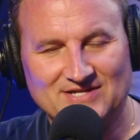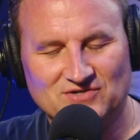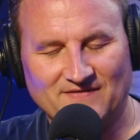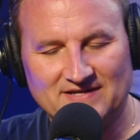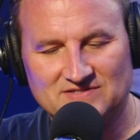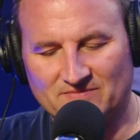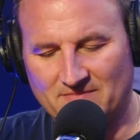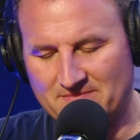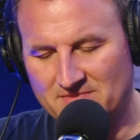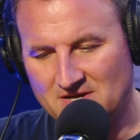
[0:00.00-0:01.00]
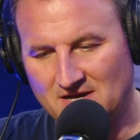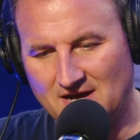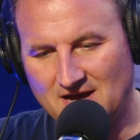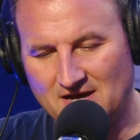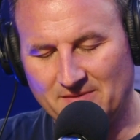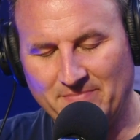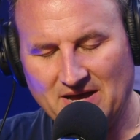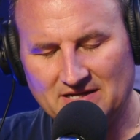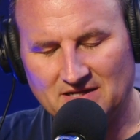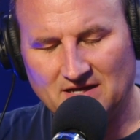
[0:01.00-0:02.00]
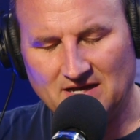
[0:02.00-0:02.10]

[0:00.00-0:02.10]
Sage advice from mom. But